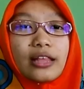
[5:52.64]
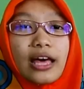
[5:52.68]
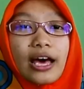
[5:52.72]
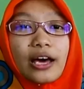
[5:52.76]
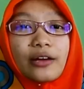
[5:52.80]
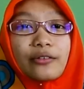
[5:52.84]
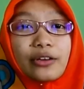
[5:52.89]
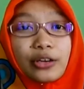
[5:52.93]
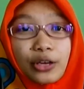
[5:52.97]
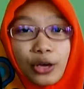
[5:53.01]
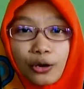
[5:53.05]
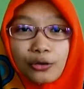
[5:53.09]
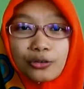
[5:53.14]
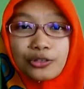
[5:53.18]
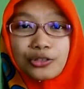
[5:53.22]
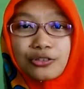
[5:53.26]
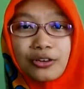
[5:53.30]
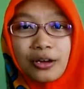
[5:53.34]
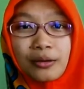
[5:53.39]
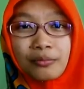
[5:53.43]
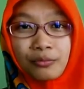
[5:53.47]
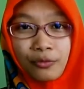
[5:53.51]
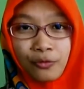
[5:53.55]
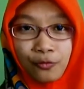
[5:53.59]
Then we go
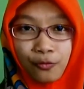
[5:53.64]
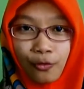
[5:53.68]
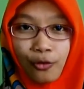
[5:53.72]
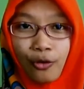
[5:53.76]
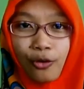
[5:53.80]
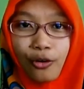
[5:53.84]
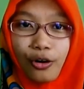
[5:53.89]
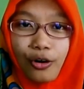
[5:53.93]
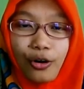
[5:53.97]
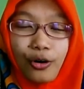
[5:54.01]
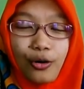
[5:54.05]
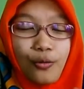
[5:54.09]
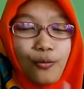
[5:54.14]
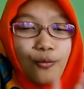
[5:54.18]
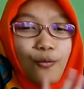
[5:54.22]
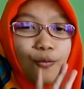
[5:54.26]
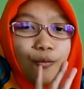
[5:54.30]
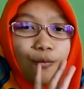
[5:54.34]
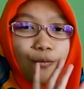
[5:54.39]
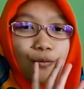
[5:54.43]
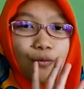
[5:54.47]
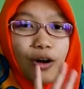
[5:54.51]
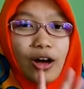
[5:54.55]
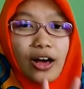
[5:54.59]
to number 4.
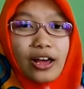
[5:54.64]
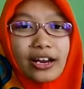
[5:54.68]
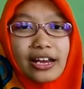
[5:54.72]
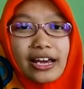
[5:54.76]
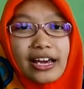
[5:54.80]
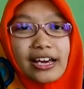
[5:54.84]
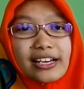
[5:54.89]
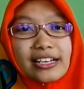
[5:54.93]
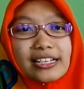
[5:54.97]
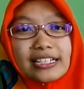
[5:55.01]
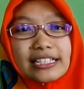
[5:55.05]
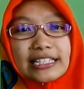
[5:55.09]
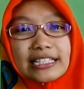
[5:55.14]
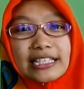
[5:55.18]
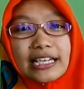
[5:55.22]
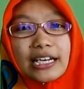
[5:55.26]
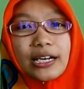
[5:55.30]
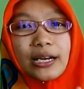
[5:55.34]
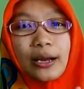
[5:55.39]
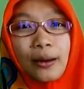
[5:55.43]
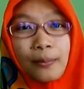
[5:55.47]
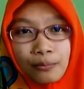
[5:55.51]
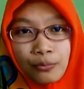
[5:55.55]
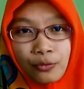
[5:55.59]
What is
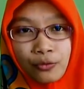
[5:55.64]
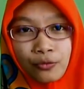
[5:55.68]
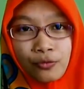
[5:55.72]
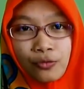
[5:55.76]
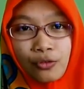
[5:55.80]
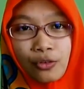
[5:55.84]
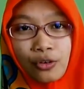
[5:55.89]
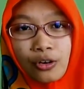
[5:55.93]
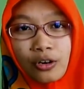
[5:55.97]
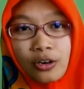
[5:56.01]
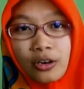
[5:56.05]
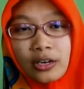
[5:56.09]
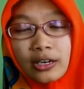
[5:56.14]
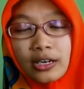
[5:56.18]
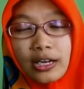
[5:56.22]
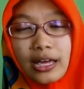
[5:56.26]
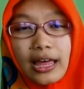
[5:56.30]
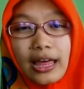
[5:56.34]
number 4?